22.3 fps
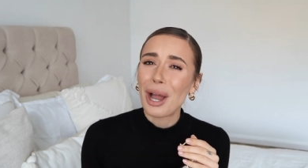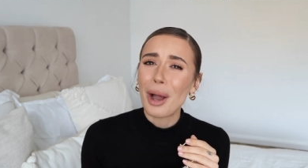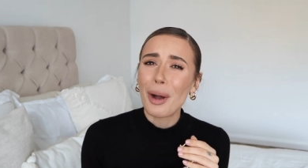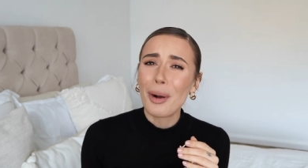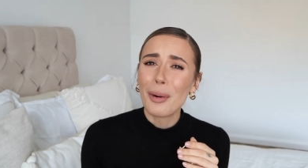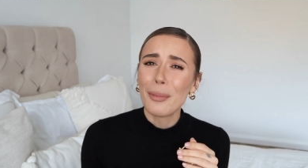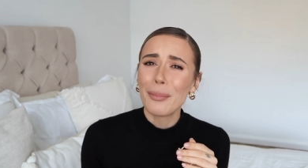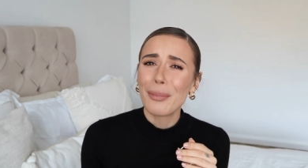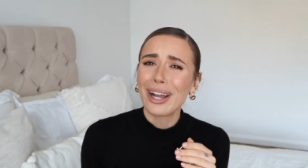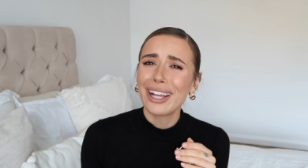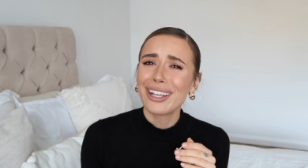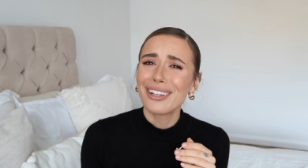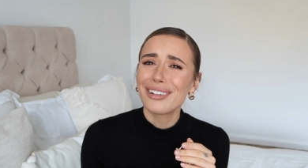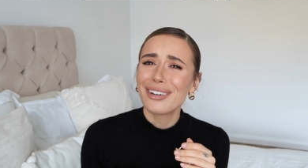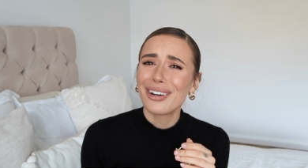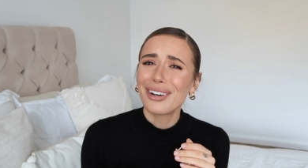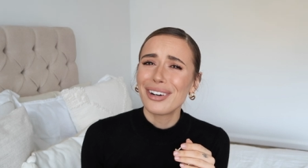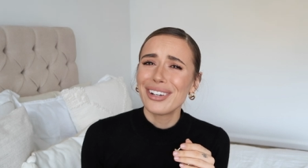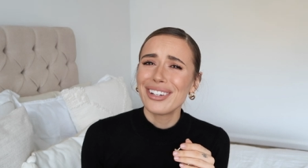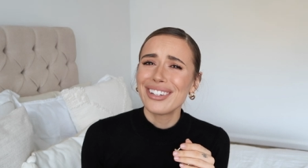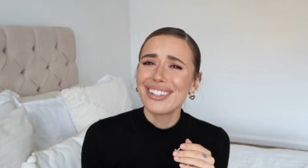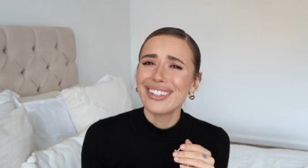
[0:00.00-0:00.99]
oh my
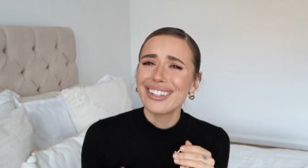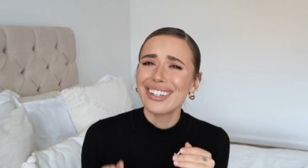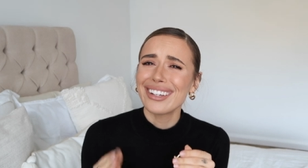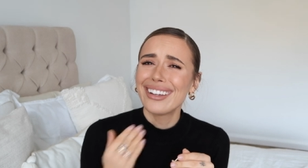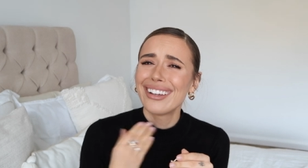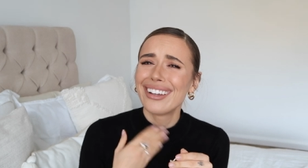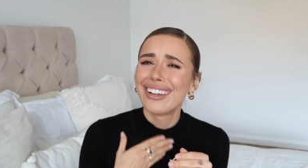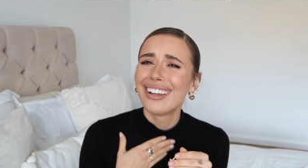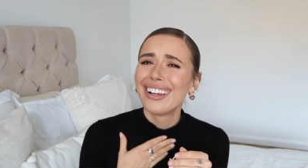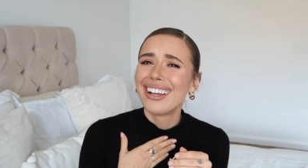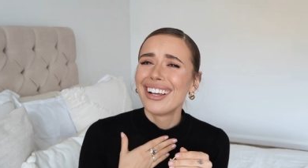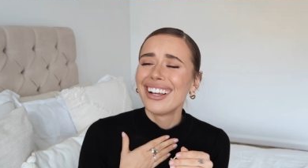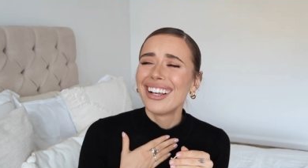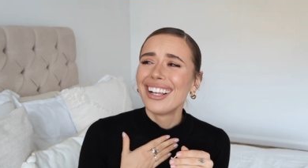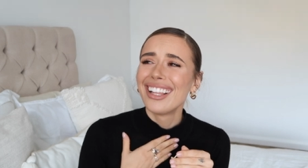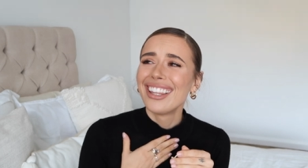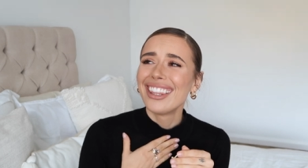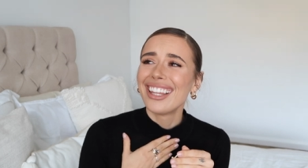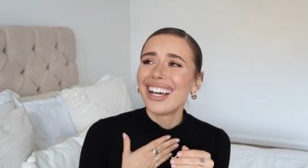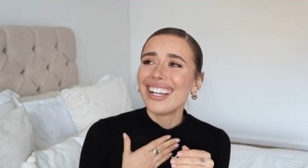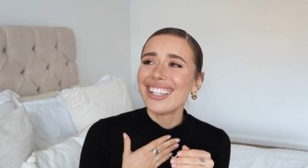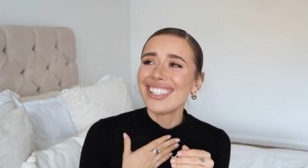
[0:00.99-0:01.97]
god
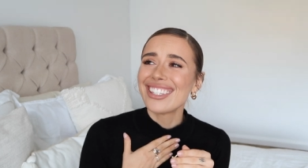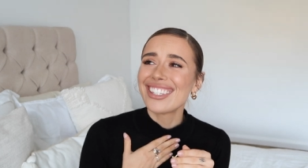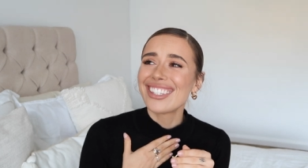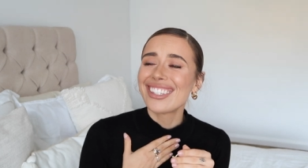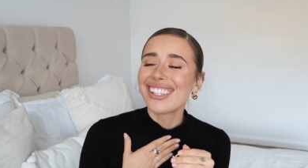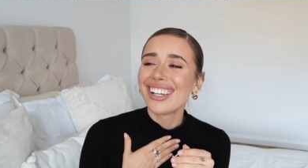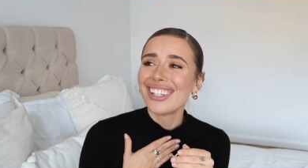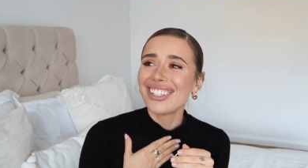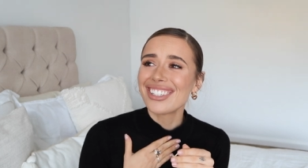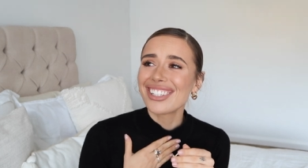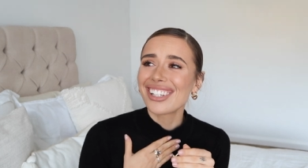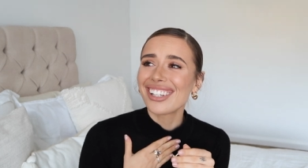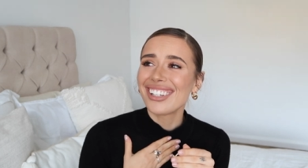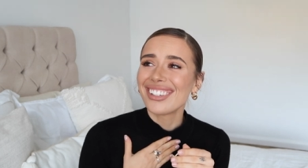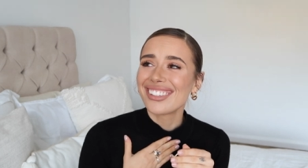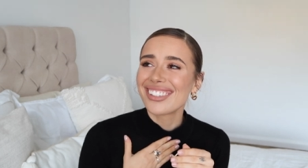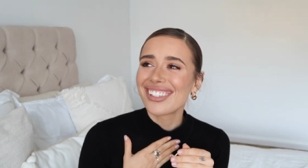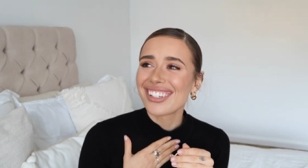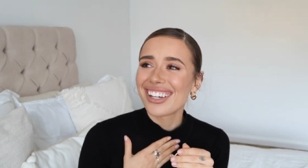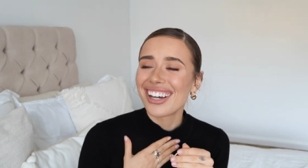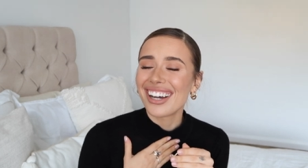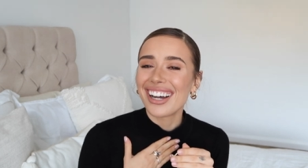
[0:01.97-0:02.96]
that's such a
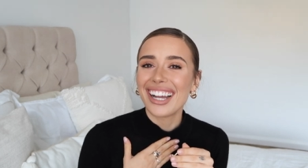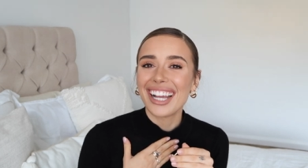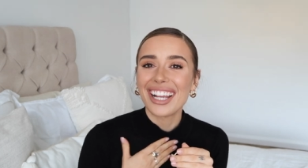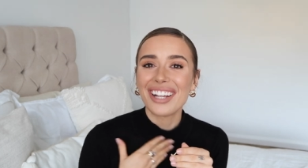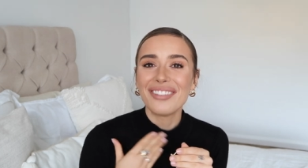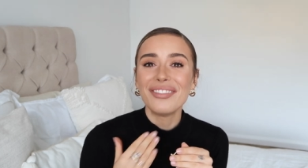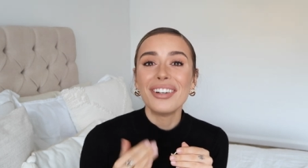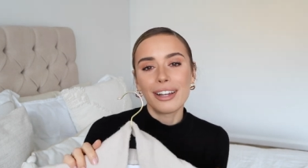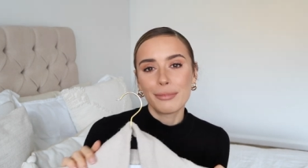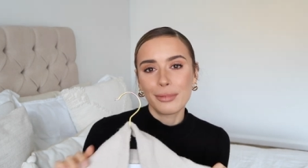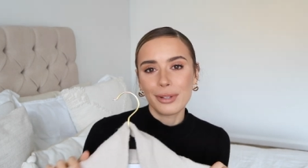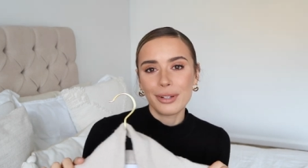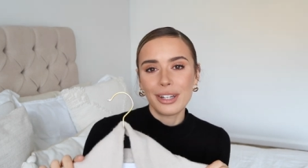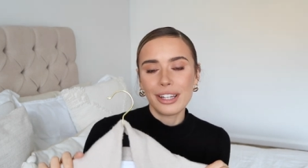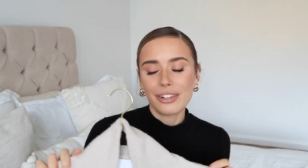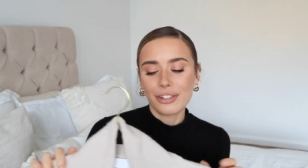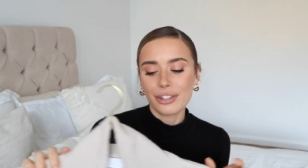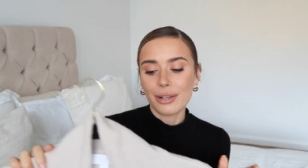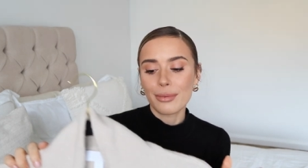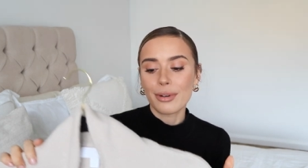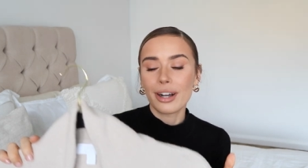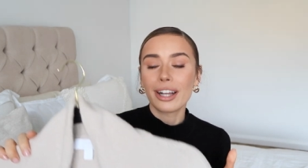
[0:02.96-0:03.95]
long time i've been
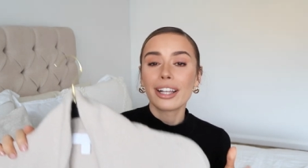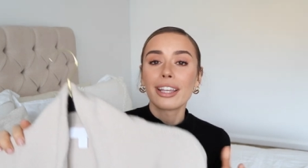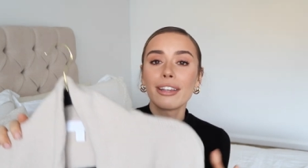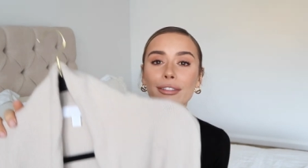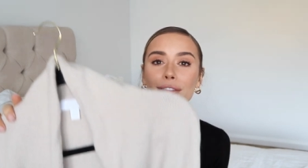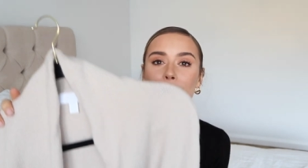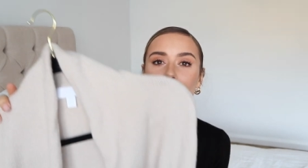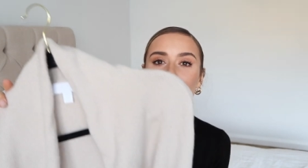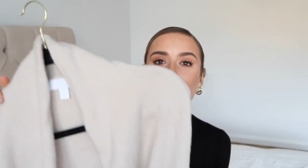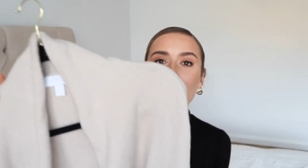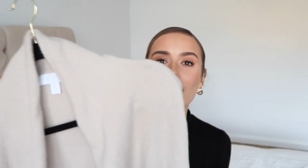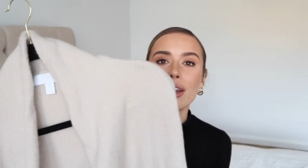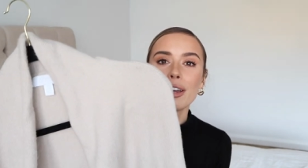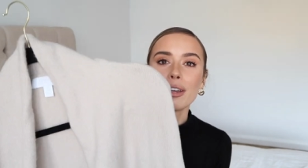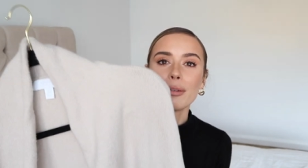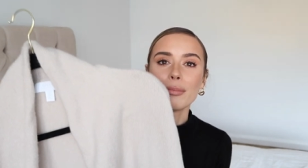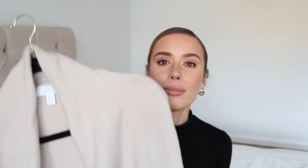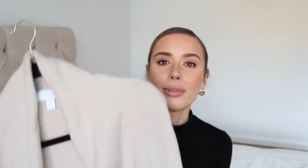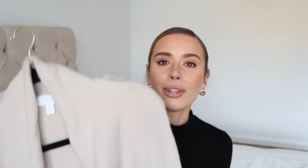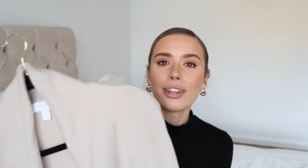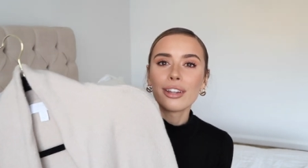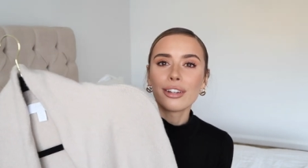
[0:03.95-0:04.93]
literally working from
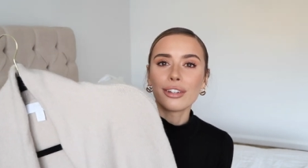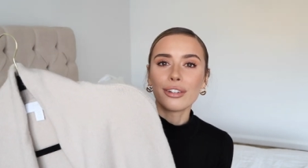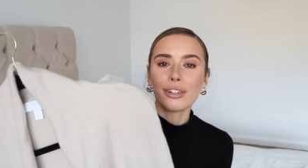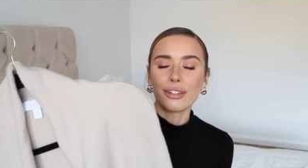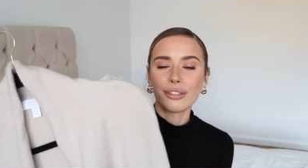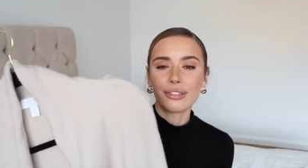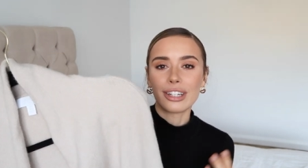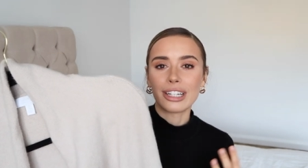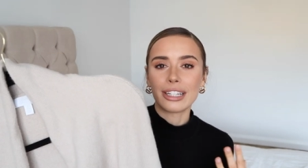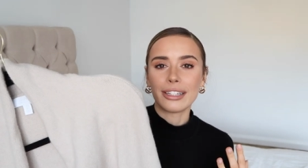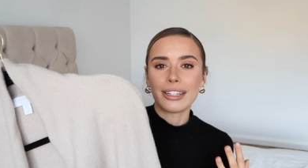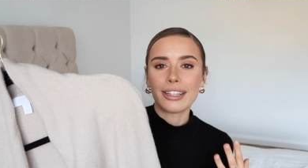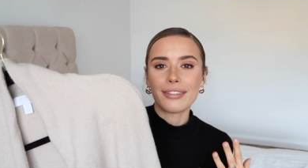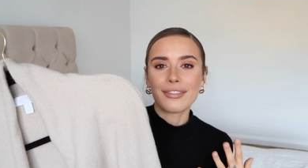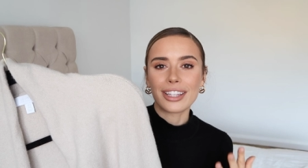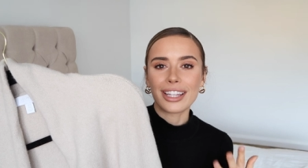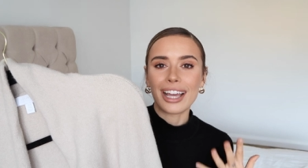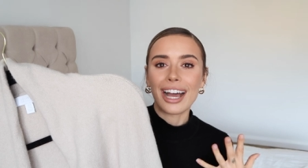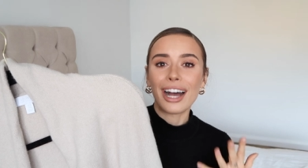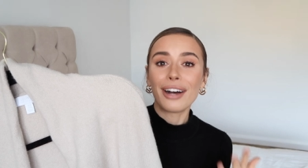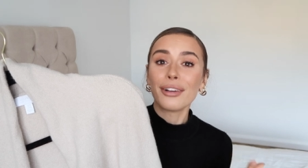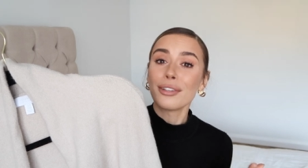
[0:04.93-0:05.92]
home not really
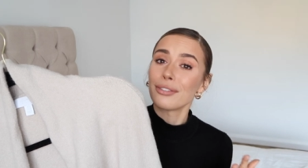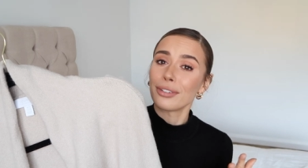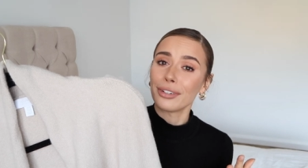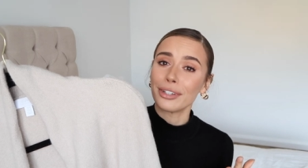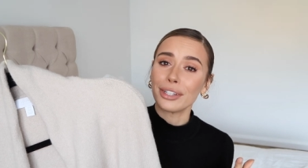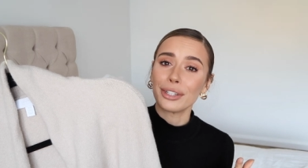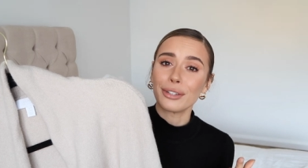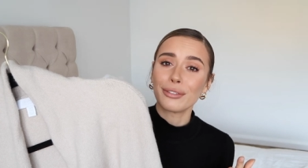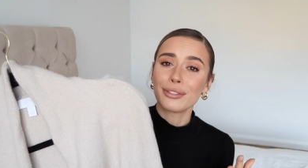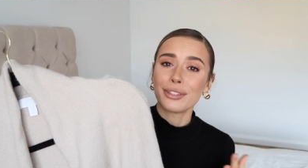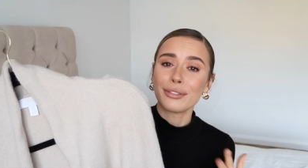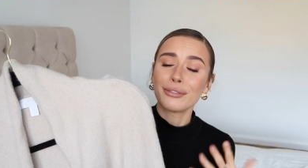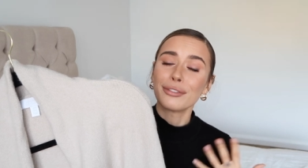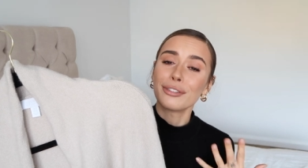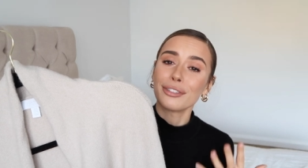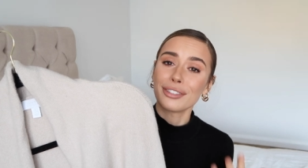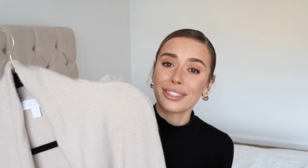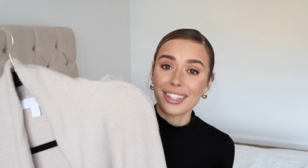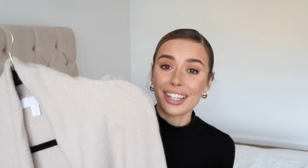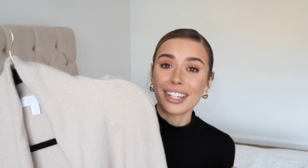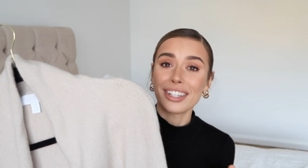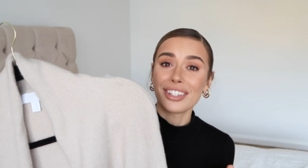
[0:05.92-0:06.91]
leaving the house very often
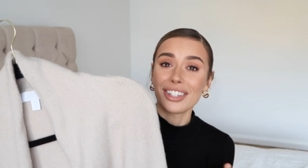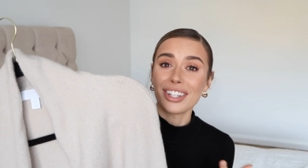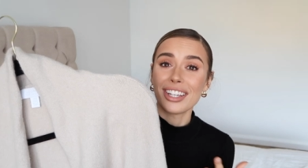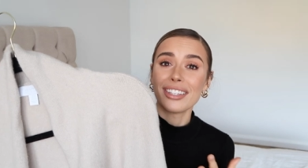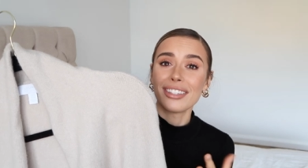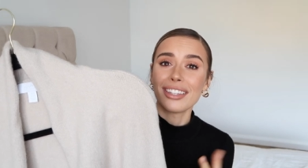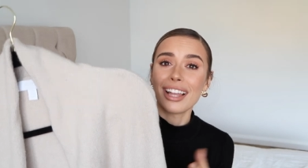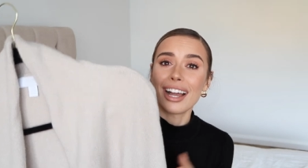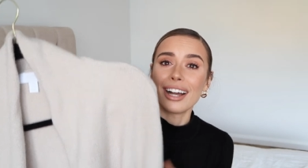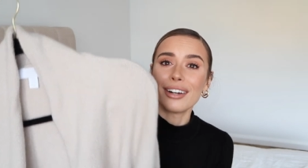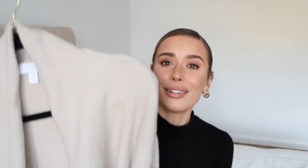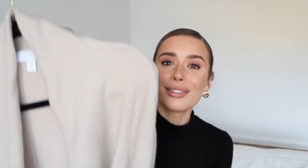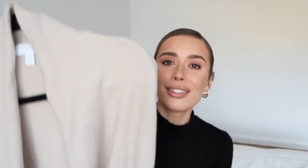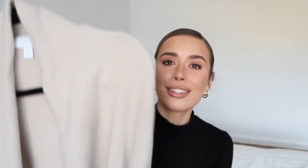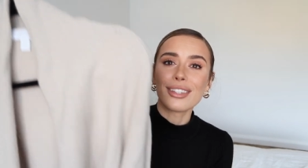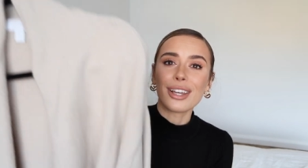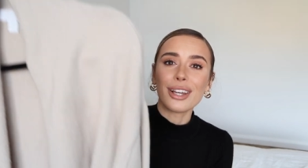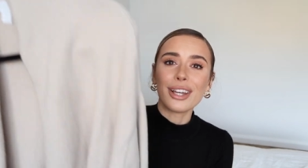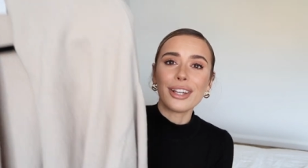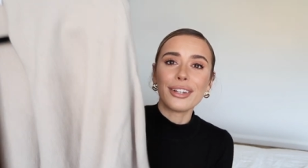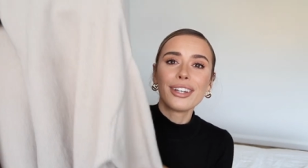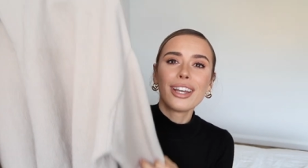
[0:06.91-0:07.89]
for six years now
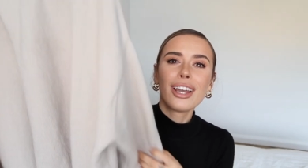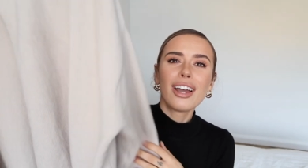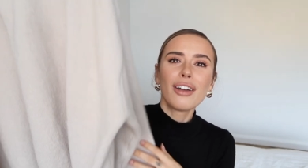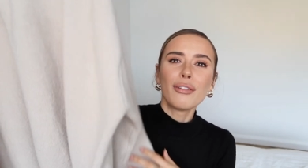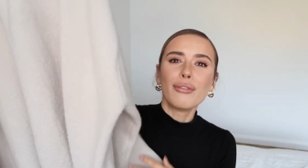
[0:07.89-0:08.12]
so